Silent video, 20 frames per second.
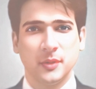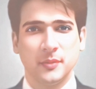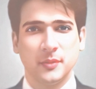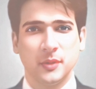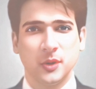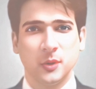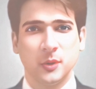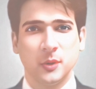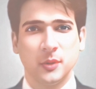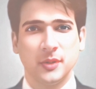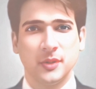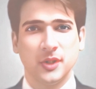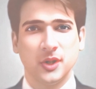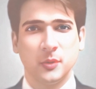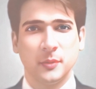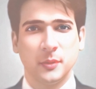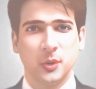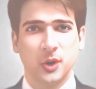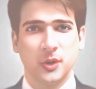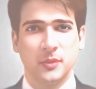fuels
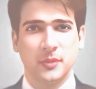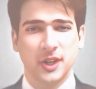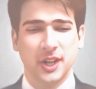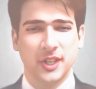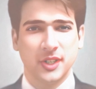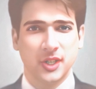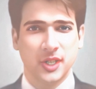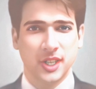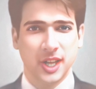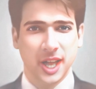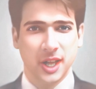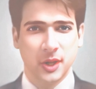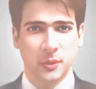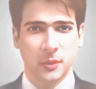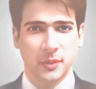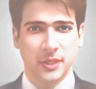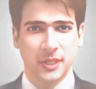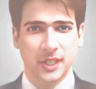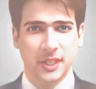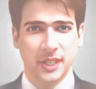your motivation and
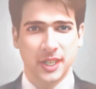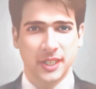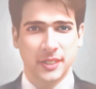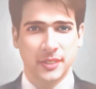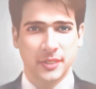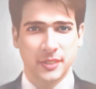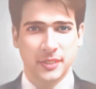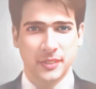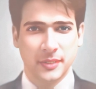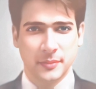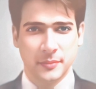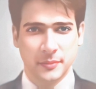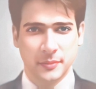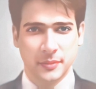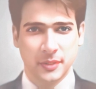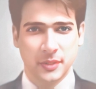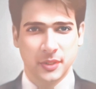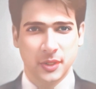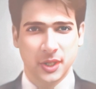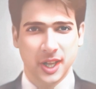resilience.
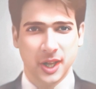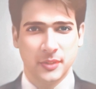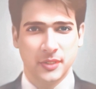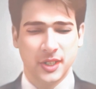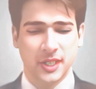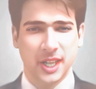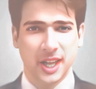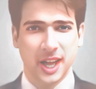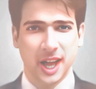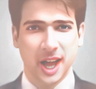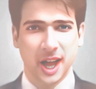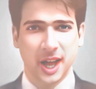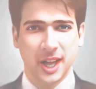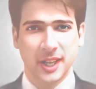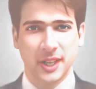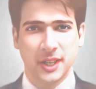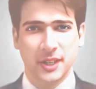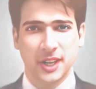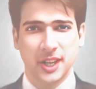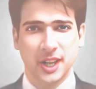Think of it like a
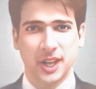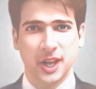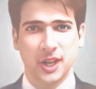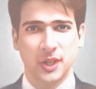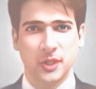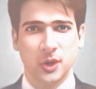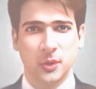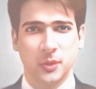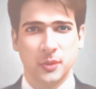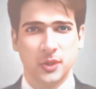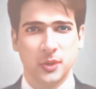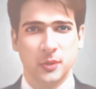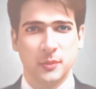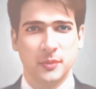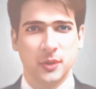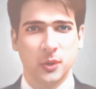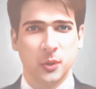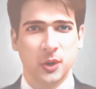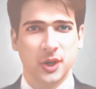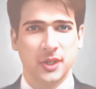hike. Those who
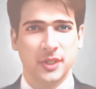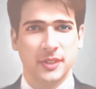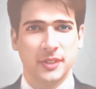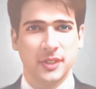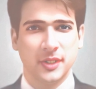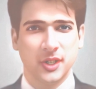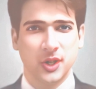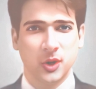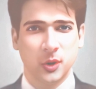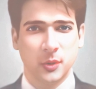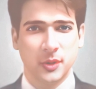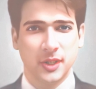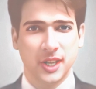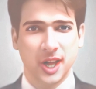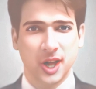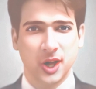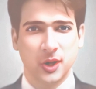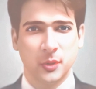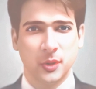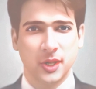focus
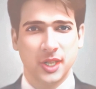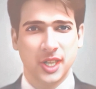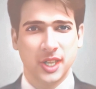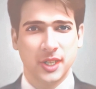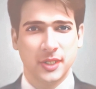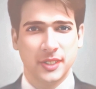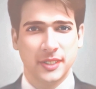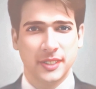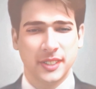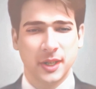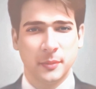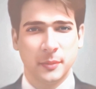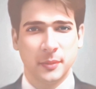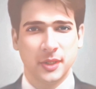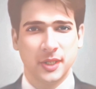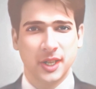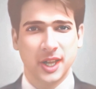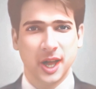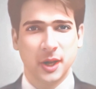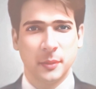solely on reaching the summit